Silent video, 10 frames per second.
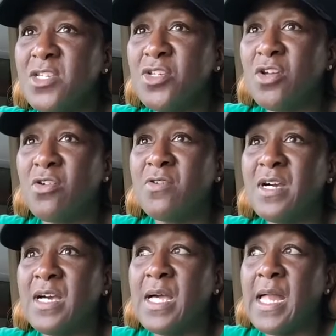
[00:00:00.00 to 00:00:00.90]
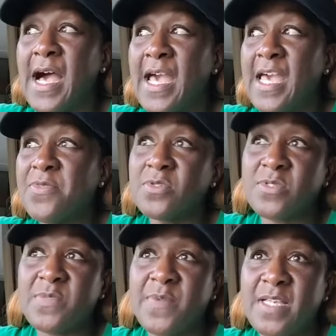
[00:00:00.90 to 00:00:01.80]
I had those
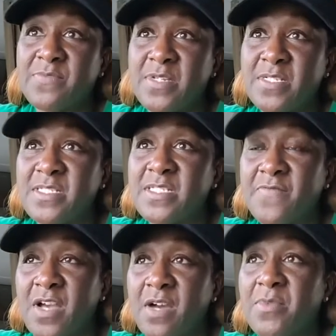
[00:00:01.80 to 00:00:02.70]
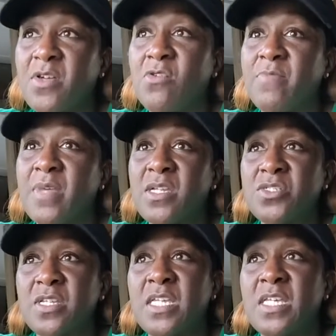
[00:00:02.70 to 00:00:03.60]
responsibilities of coming home, making
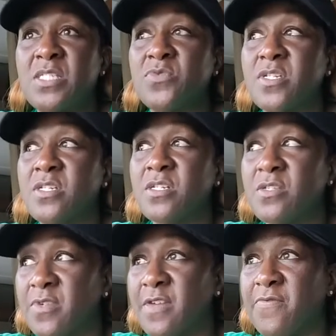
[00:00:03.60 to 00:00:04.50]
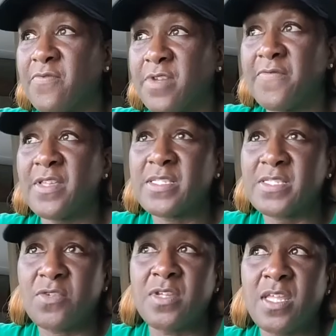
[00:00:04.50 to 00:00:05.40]
sure the kids were good or whatever. And
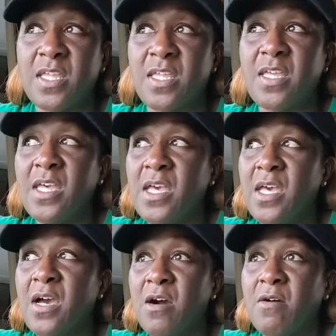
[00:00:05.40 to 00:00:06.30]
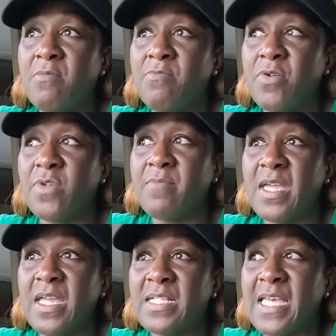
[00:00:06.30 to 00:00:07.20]
so did he. But we
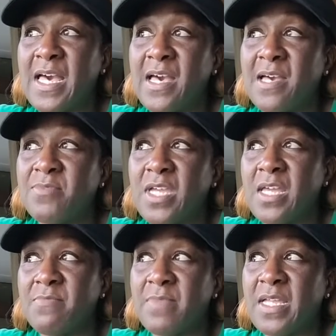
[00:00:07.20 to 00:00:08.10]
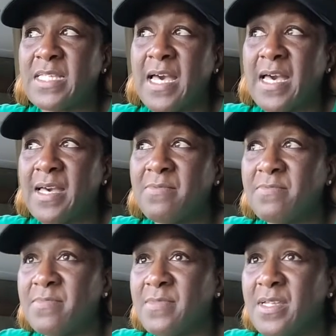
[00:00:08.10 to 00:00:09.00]
made time. You got to make time.
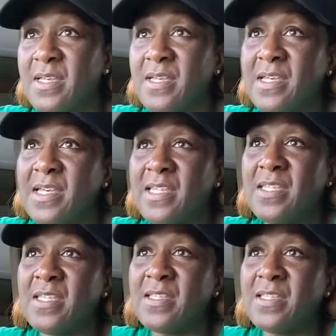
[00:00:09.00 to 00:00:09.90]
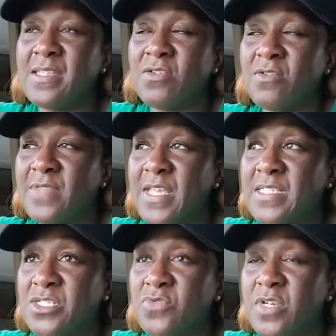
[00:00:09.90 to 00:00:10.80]
And that
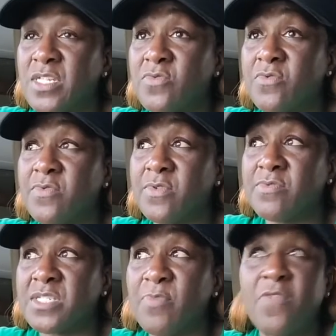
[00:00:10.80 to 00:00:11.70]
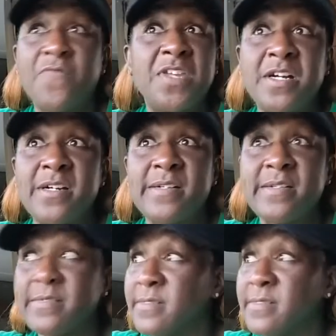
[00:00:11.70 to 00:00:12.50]
situation, we were just both young.